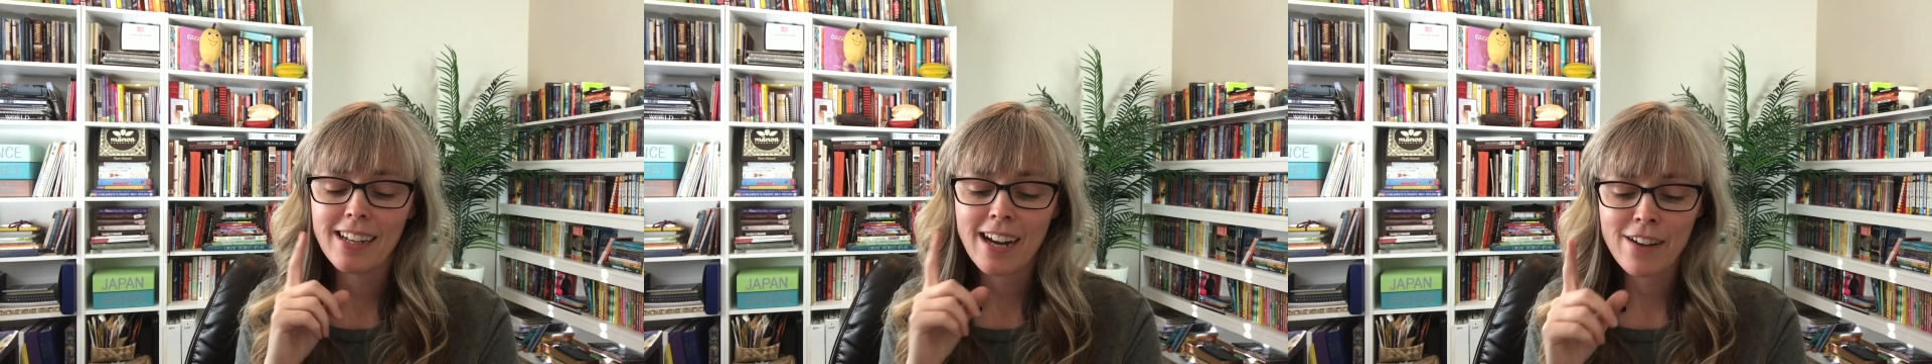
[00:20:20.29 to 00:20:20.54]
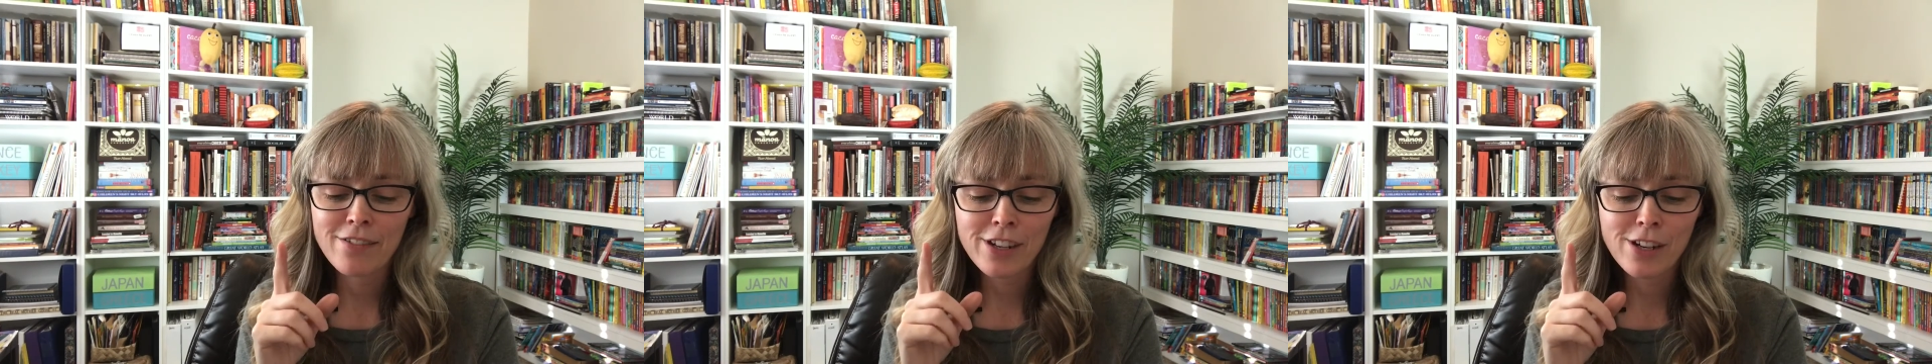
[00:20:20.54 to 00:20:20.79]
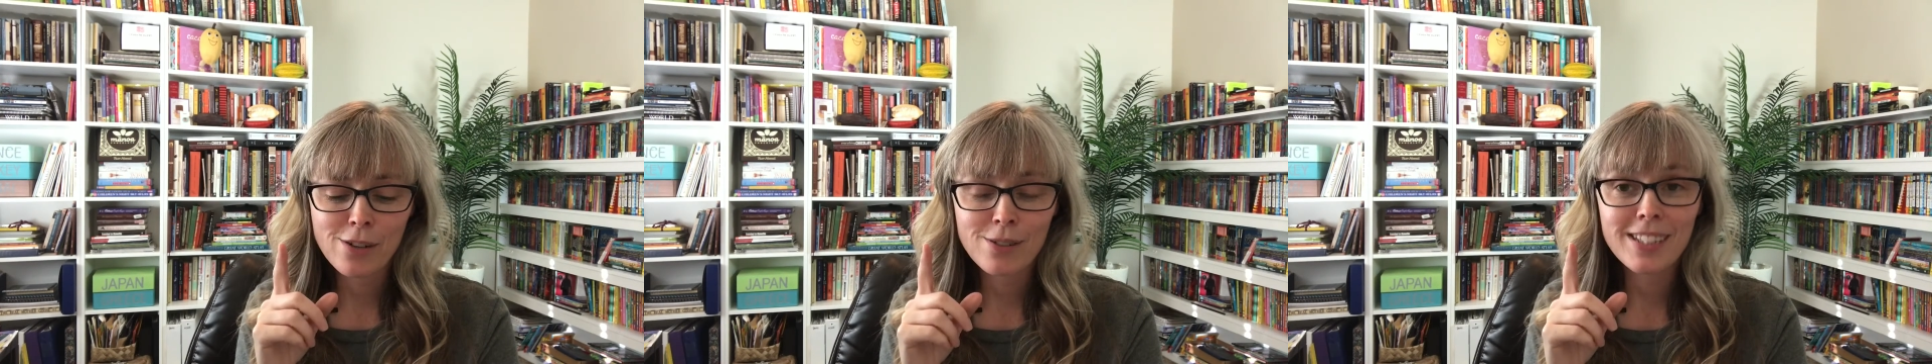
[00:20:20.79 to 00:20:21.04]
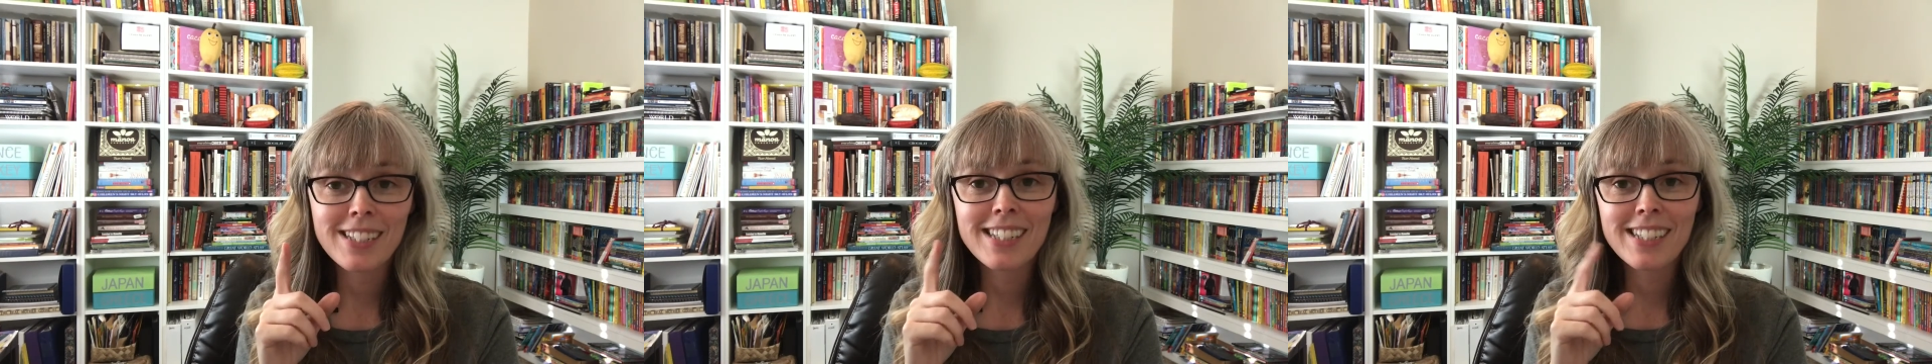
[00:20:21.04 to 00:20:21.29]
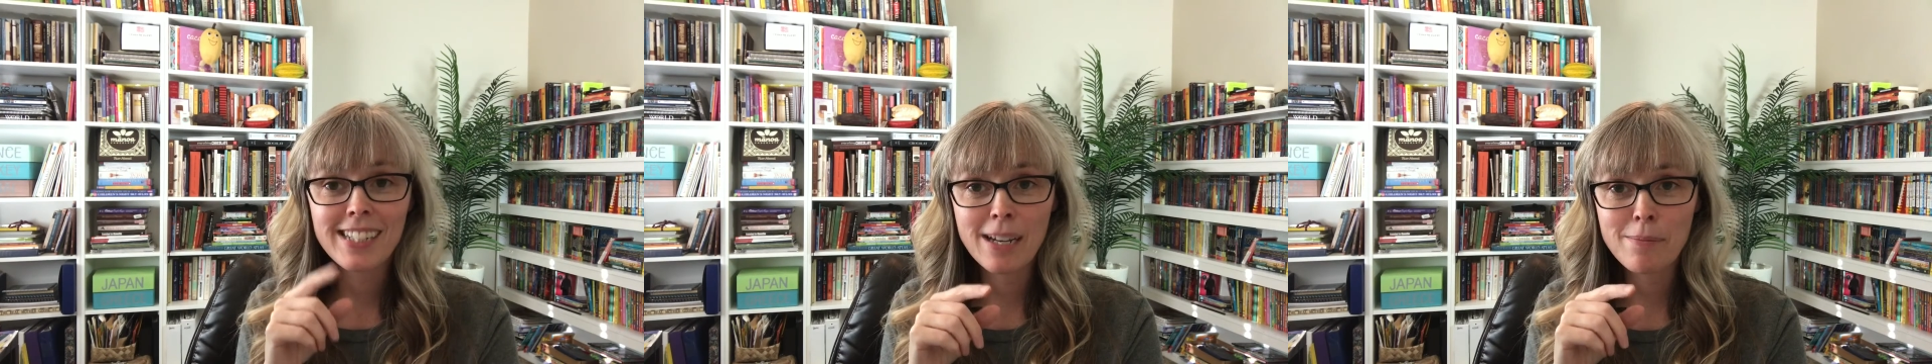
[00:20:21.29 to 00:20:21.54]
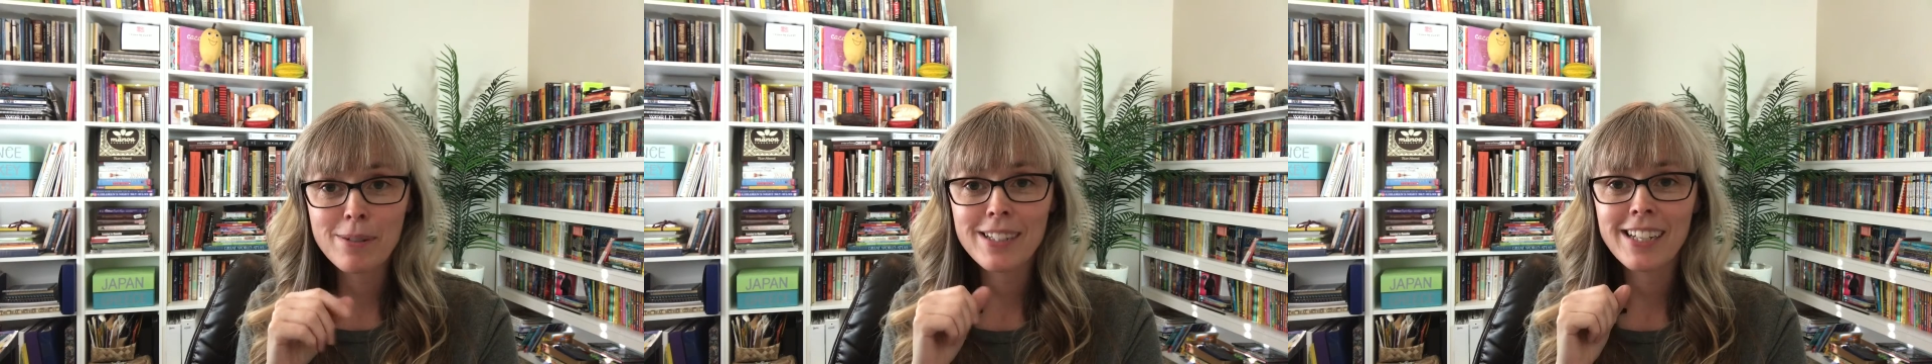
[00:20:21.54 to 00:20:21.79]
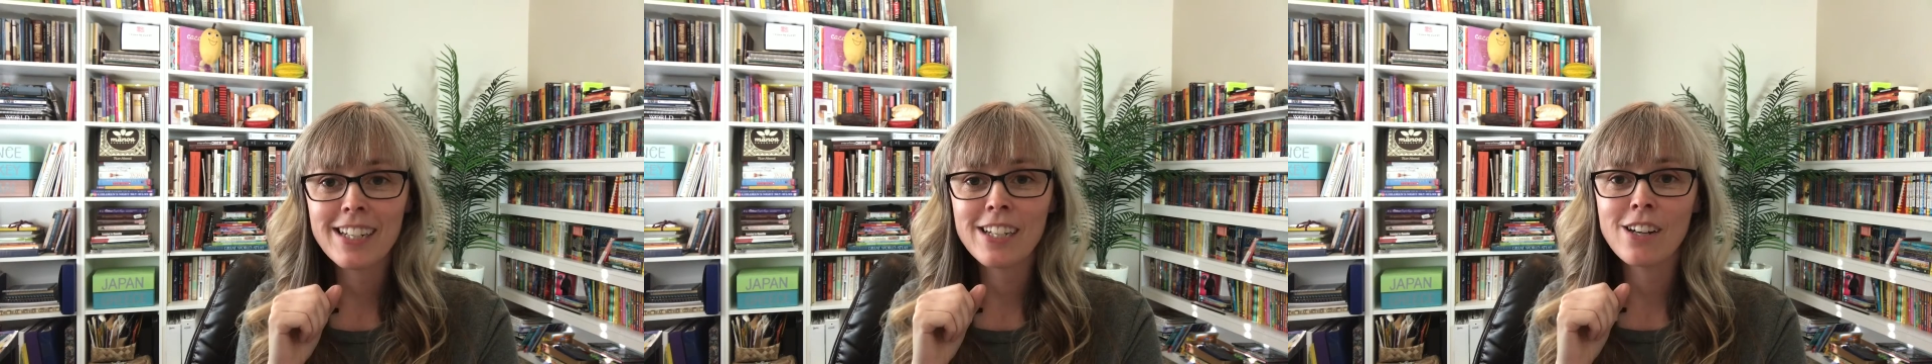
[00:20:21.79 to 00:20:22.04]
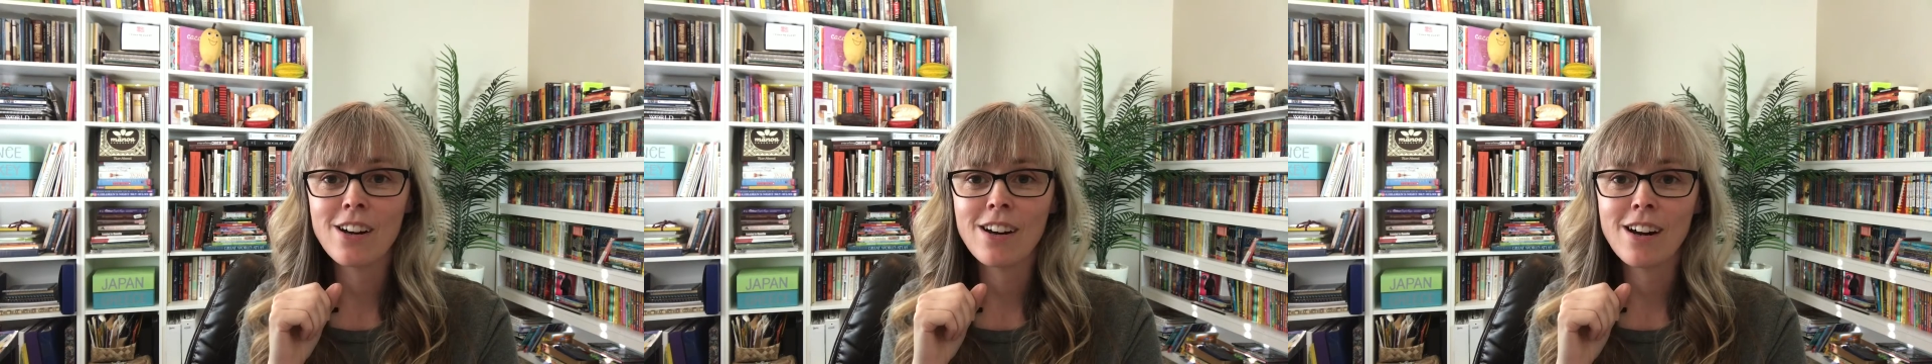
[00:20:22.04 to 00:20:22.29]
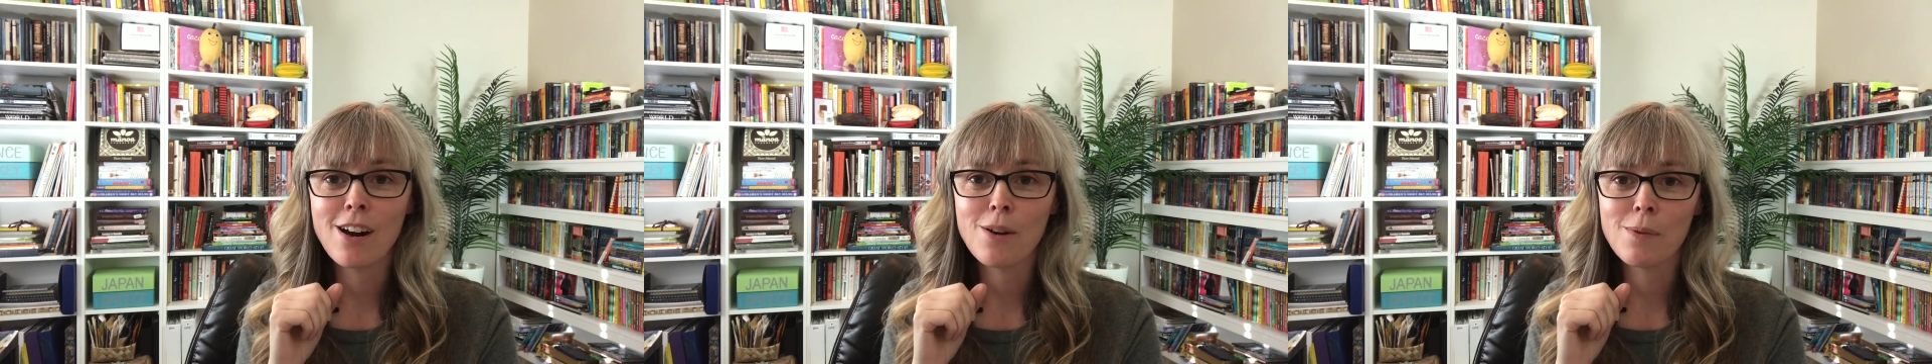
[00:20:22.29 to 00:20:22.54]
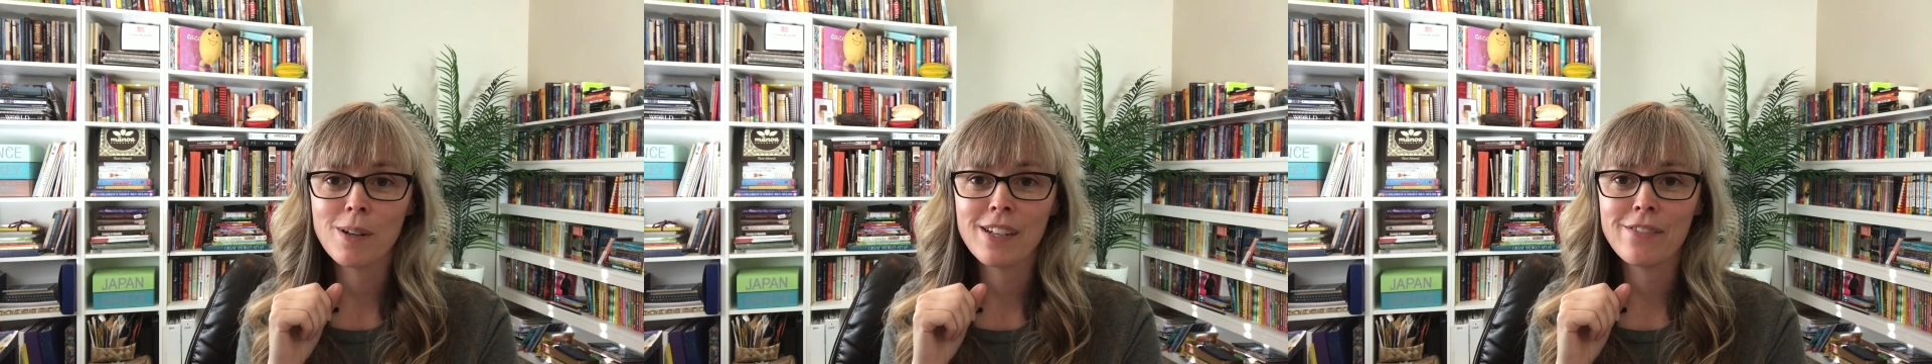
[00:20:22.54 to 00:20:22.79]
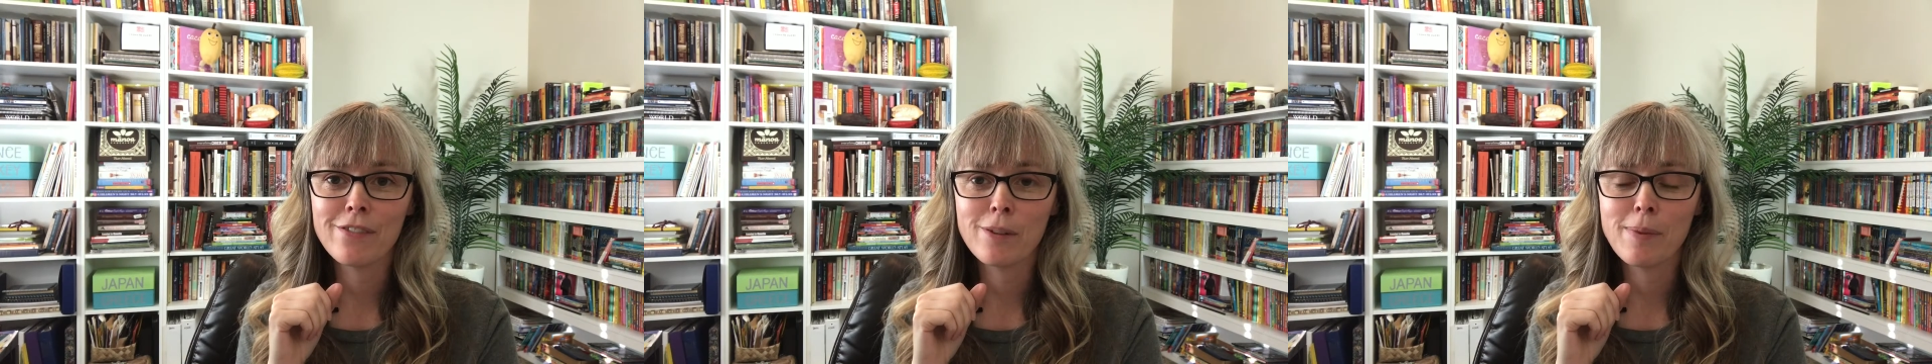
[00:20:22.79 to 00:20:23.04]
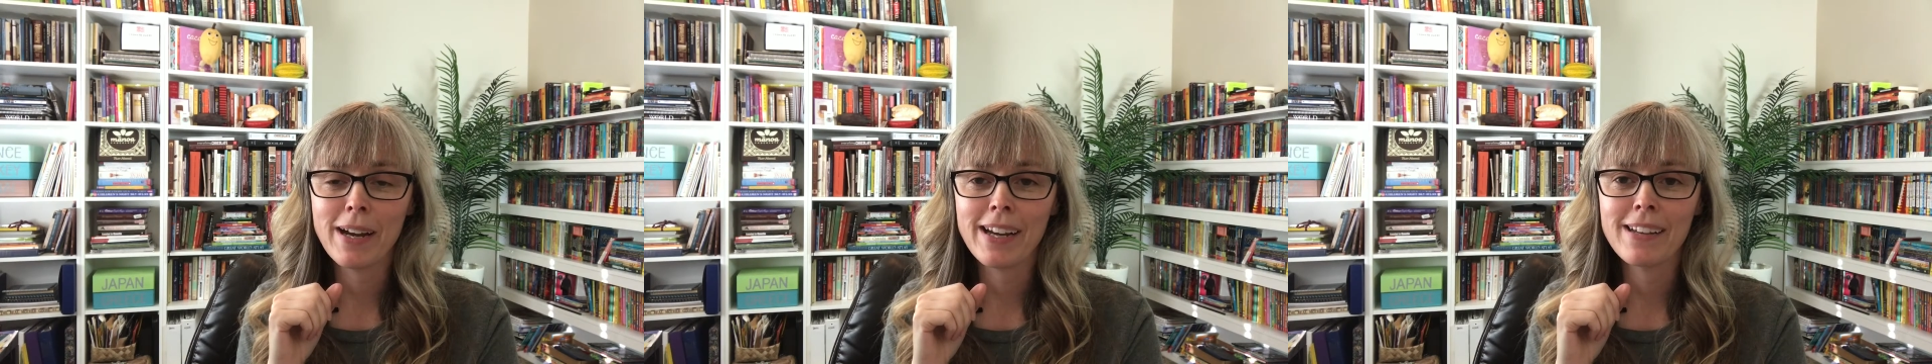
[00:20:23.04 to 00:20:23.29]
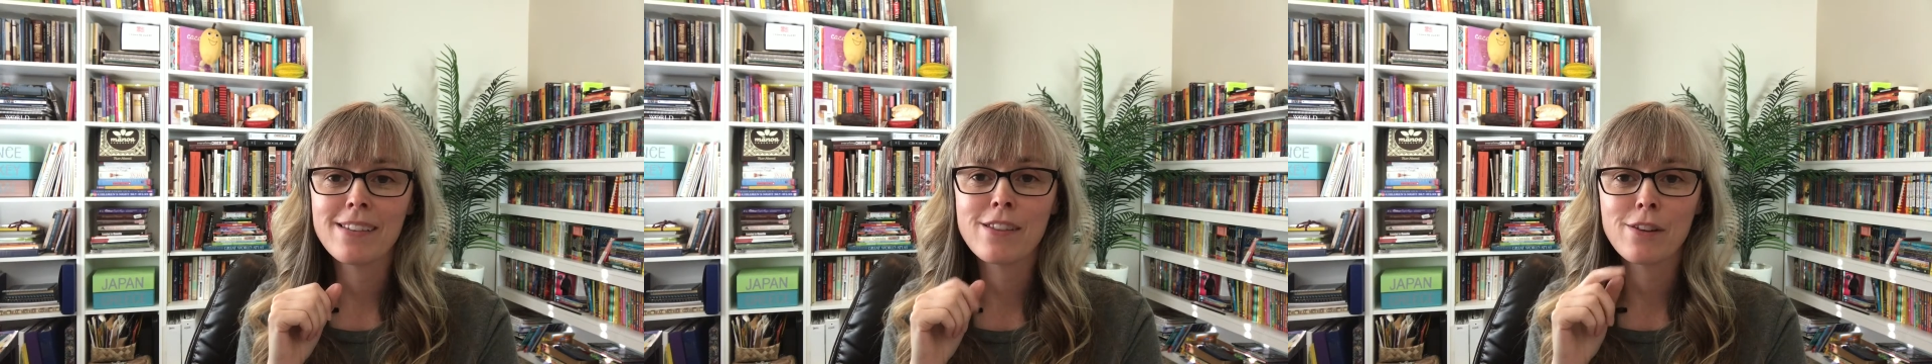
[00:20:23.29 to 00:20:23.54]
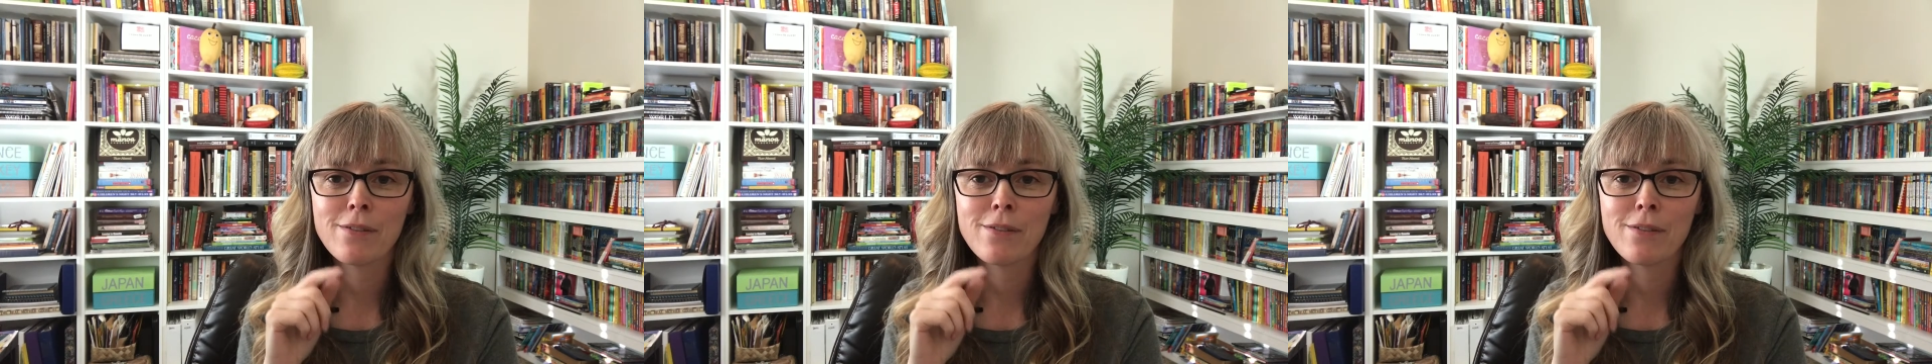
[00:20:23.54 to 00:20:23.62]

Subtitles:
Ivory Coast, 10% in Ghana are working for pay.